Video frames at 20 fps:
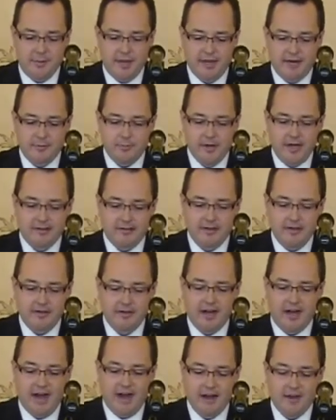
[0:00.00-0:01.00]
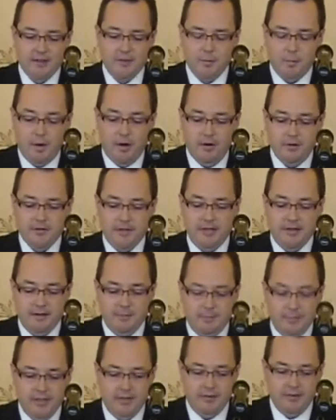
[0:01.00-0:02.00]
the man erected the highest walls he
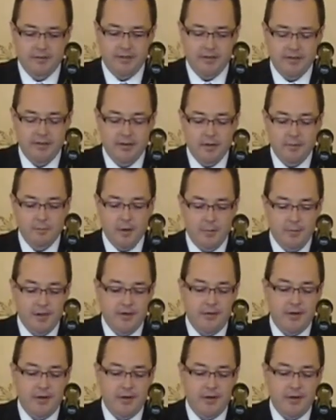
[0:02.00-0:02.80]
could build while